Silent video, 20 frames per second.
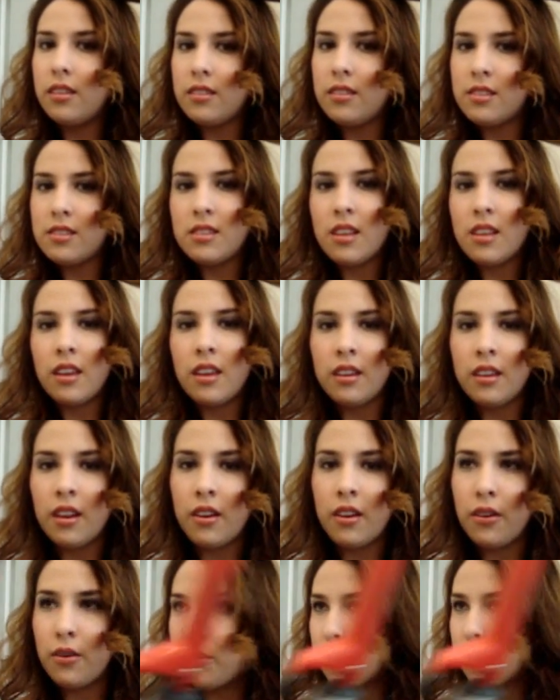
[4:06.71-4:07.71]
Decided
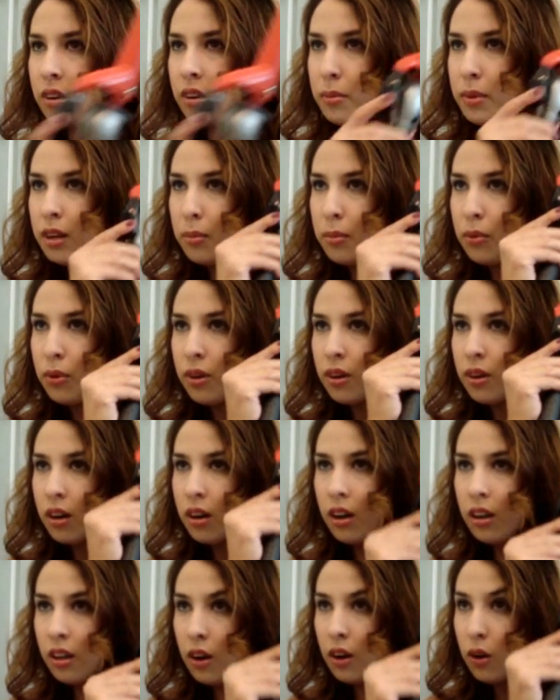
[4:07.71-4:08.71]
I don't want them
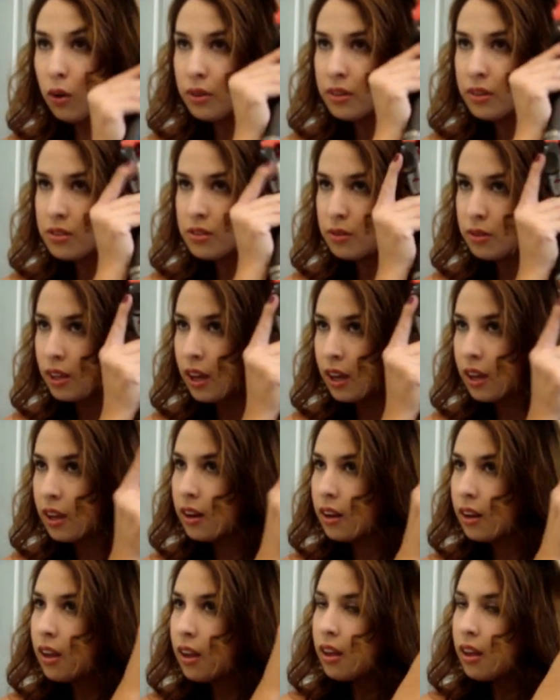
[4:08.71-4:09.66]
anymore. I always do that.